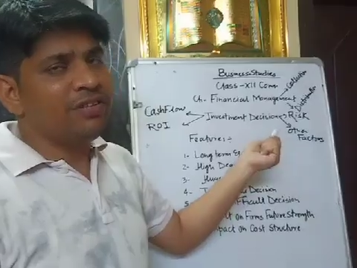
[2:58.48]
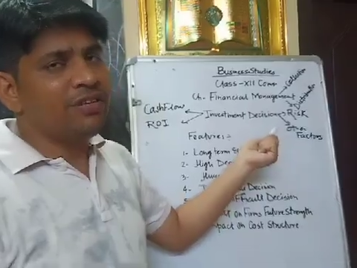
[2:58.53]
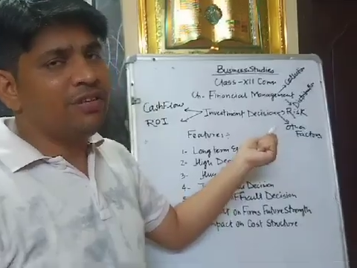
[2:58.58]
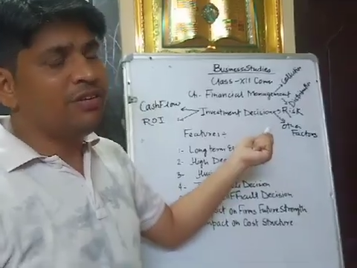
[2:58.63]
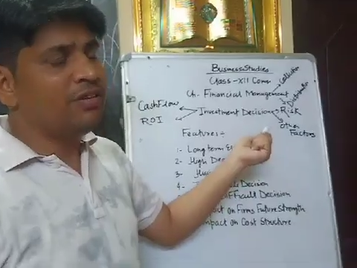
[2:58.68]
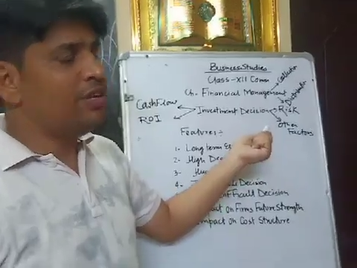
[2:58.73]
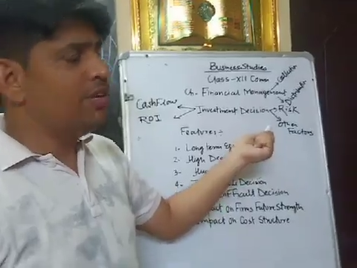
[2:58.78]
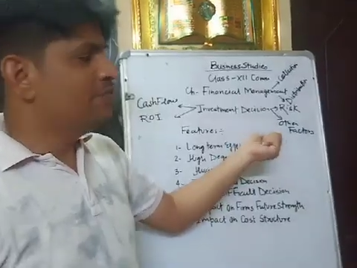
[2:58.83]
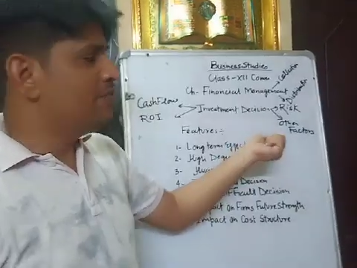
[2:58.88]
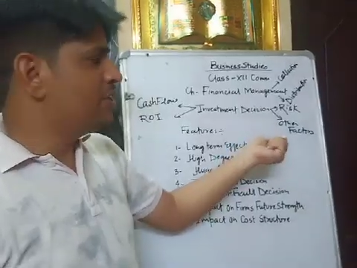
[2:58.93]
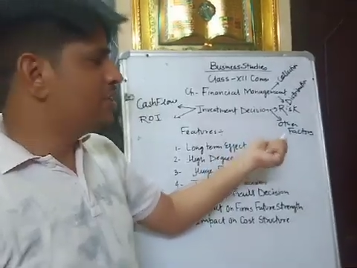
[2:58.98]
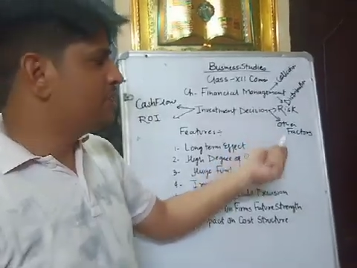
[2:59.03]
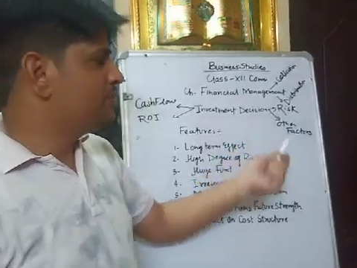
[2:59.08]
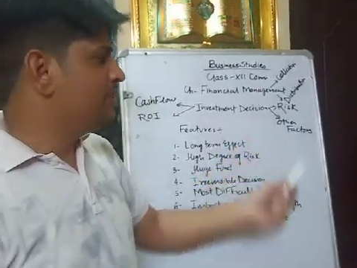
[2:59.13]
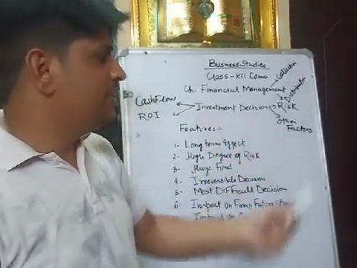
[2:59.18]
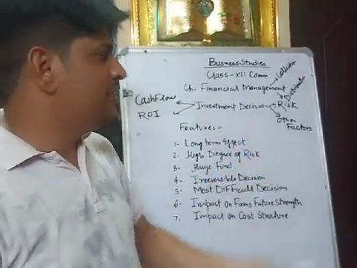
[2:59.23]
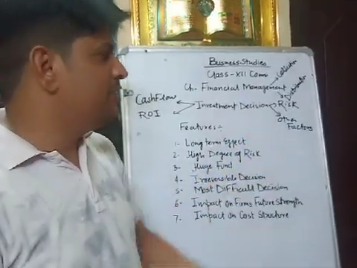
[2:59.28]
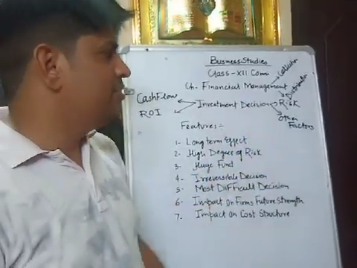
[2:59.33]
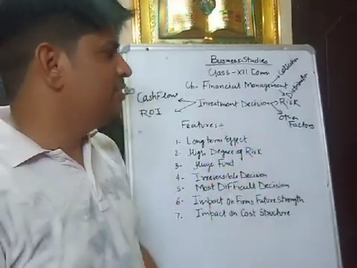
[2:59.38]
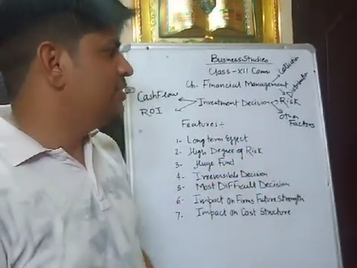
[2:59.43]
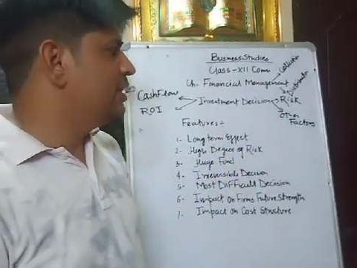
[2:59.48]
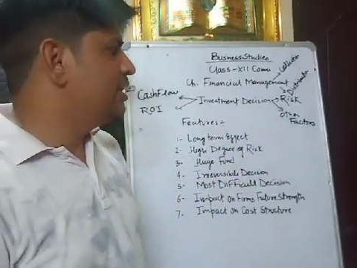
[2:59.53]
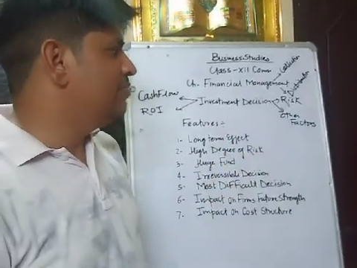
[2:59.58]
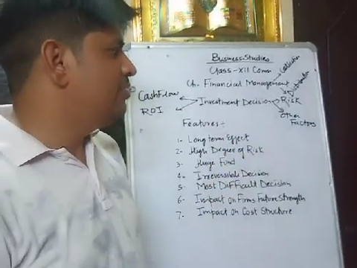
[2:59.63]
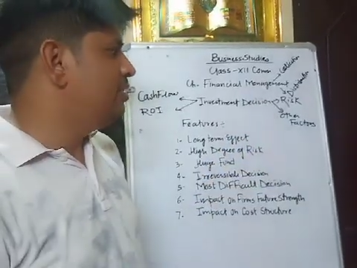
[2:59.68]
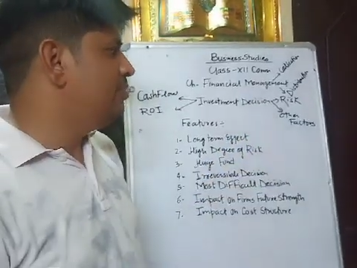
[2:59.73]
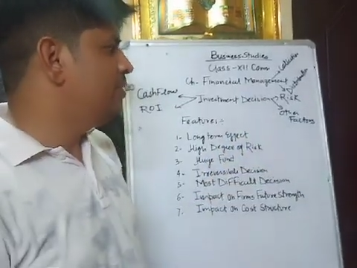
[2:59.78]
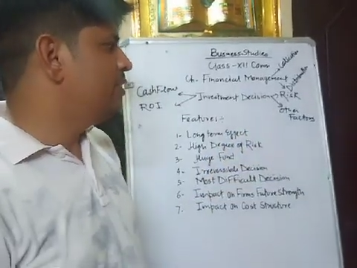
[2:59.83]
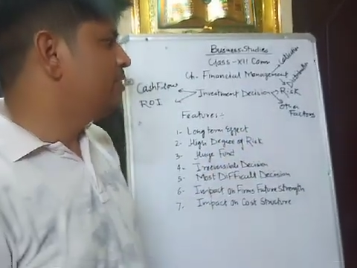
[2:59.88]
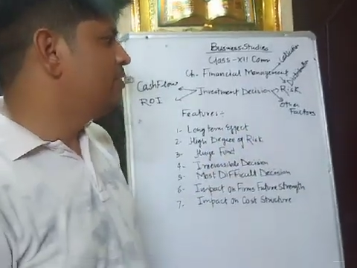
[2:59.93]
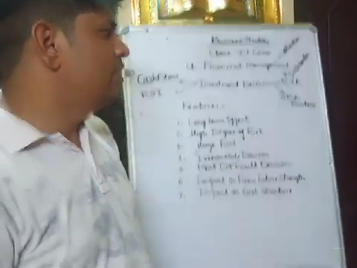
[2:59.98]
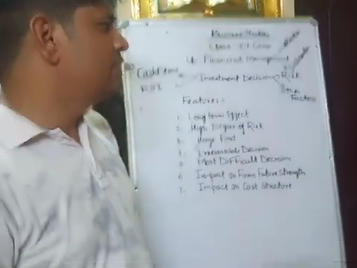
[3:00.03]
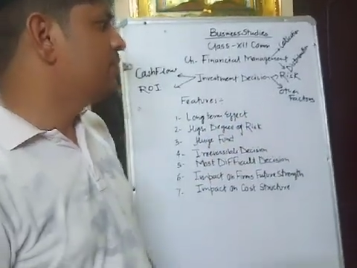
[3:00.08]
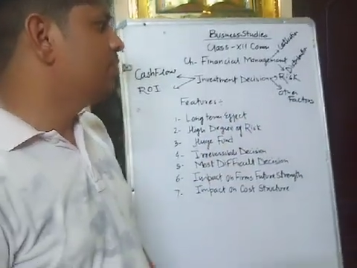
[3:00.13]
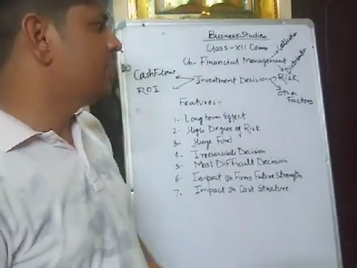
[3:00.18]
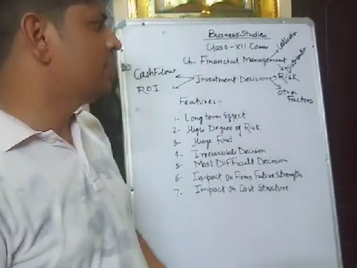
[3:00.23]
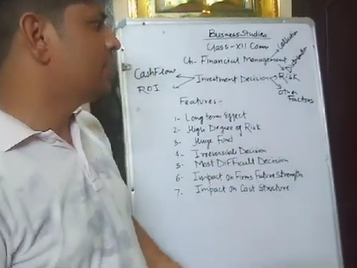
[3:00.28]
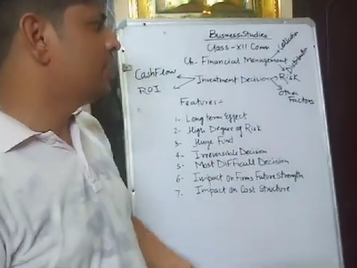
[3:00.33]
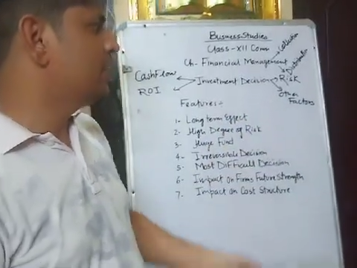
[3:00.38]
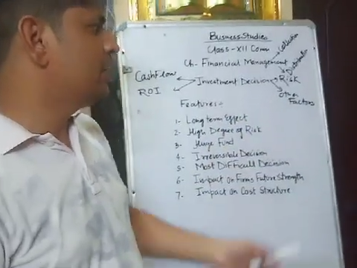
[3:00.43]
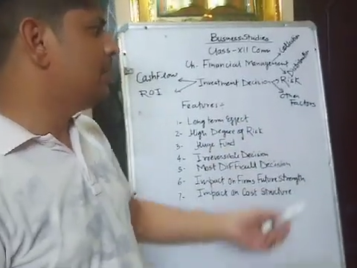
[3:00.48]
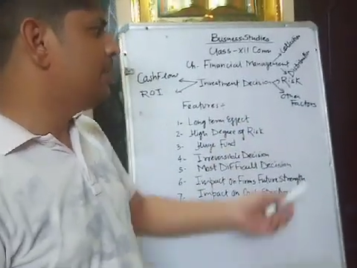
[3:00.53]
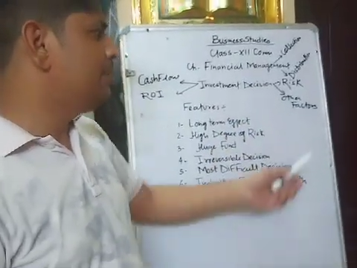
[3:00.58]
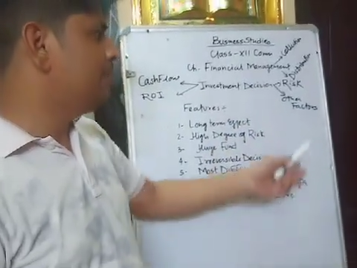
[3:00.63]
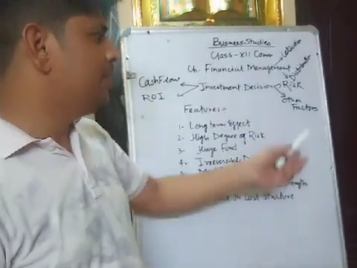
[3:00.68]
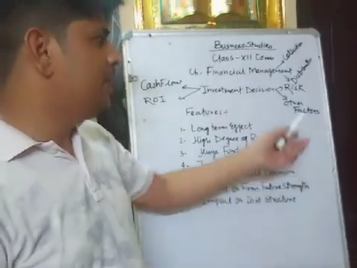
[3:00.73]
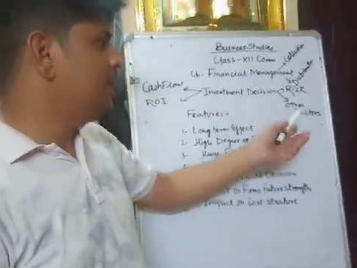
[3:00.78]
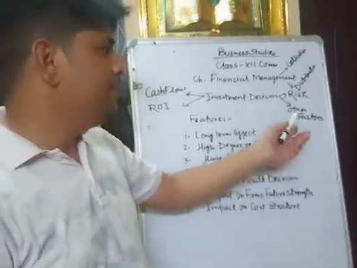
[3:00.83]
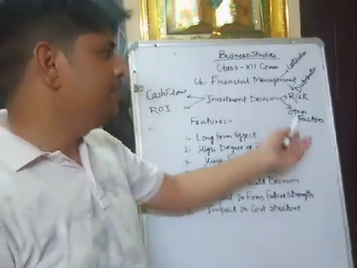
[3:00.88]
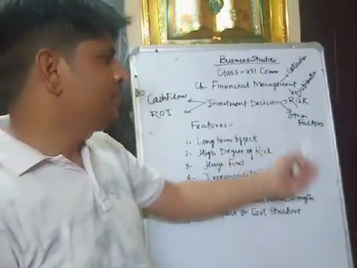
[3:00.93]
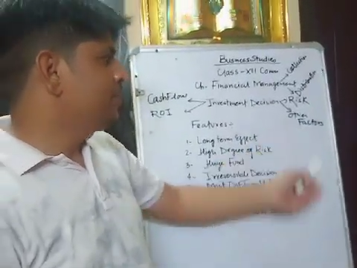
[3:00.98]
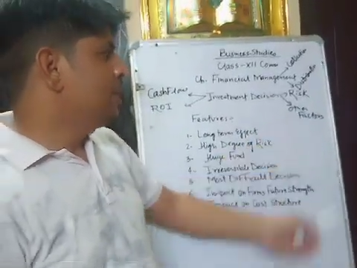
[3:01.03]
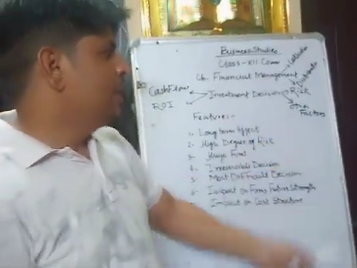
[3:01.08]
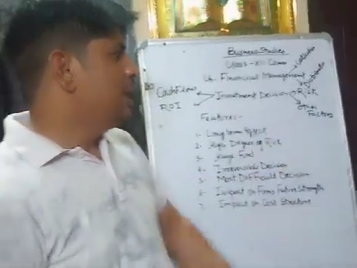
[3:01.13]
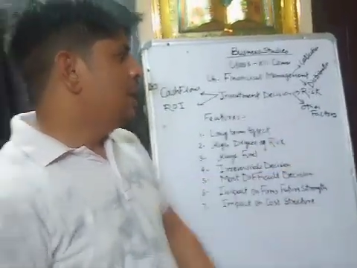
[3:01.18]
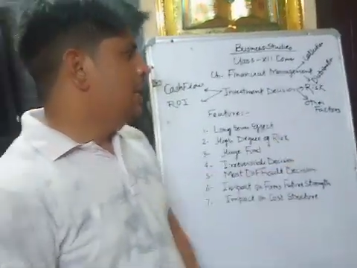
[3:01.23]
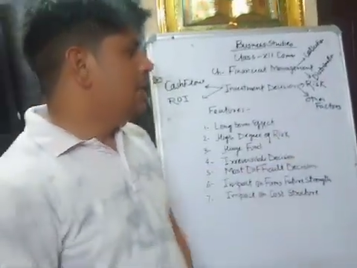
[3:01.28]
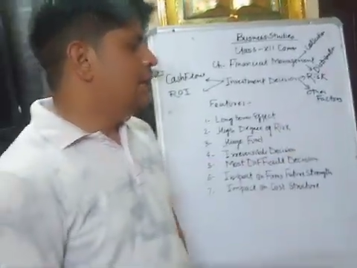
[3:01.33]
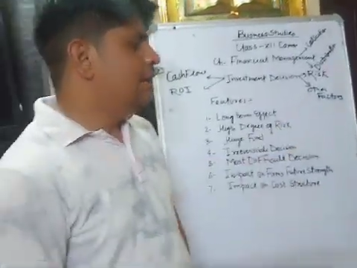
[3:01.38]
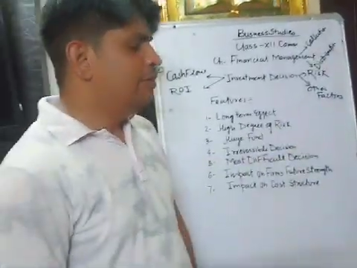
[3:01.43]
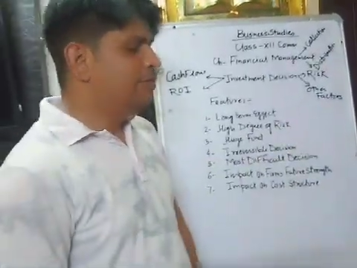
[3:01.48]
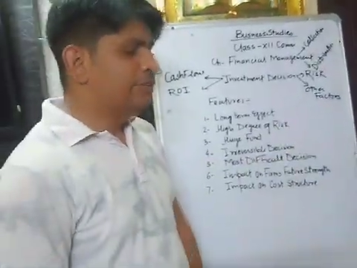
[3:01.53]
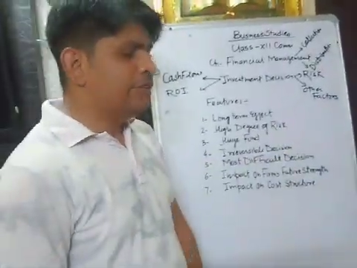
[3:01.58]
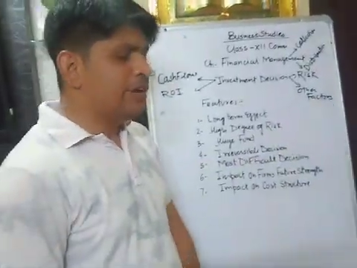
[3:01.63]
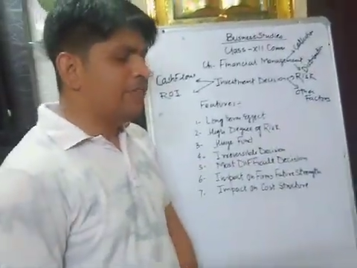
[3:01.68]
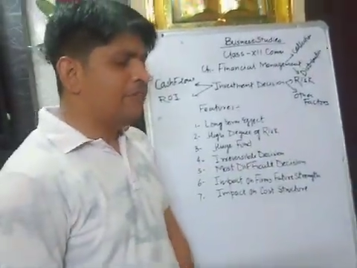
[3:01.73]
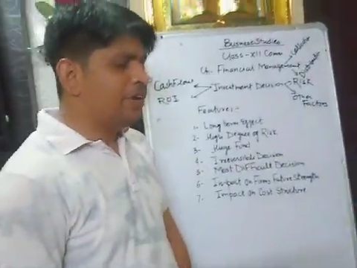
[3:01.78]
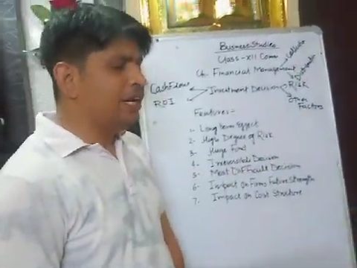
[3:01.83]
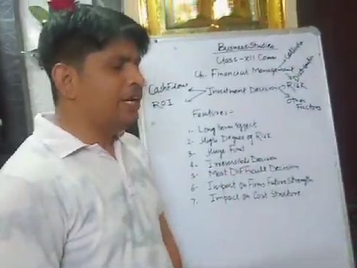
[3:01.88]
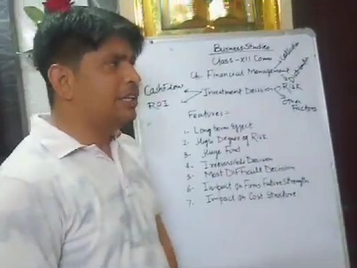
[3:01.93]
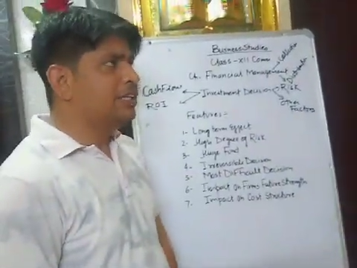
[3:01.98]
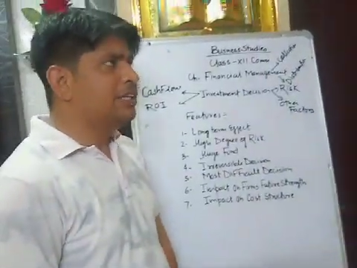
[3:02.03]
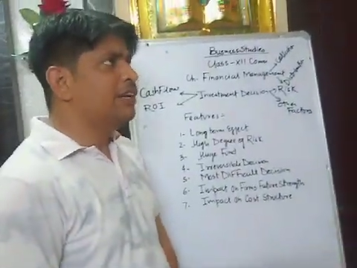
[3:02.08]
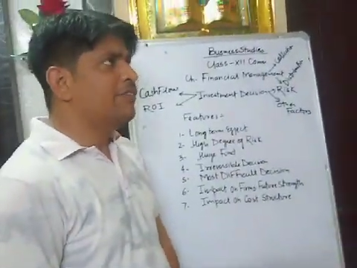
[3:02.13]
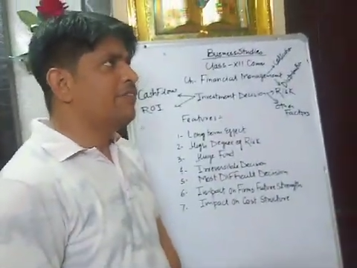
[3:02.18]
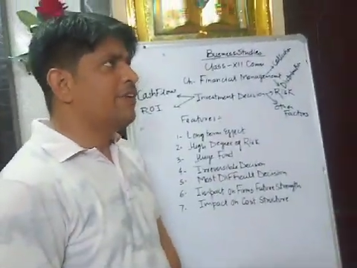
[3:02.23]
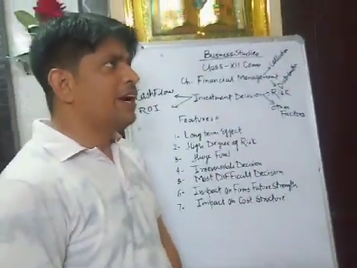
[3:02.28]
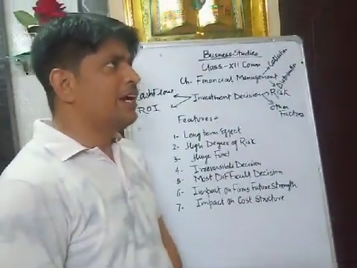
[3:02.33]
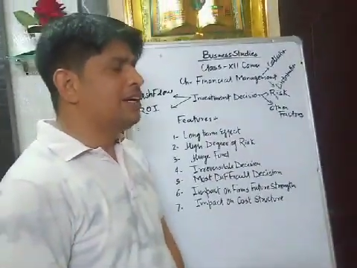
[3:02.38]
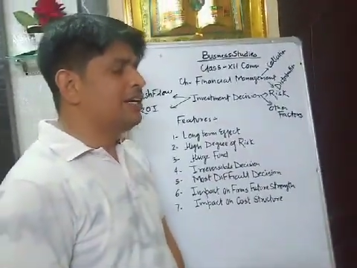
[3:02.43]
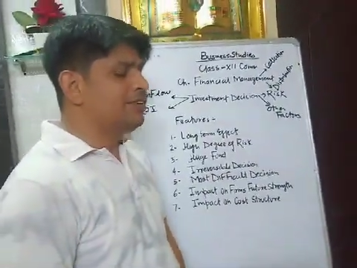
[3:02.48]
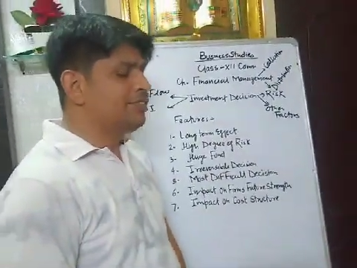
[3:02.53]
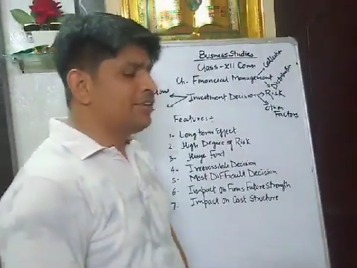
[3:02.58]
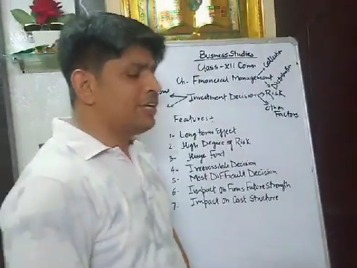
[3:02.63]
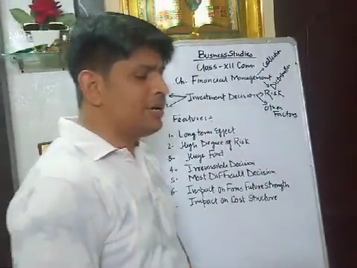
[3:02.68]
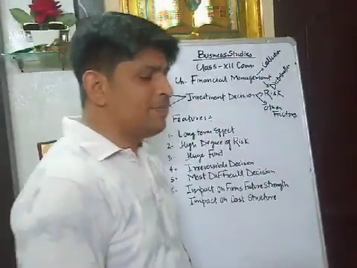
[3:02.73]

investment decision will be good for the company. And several other factors are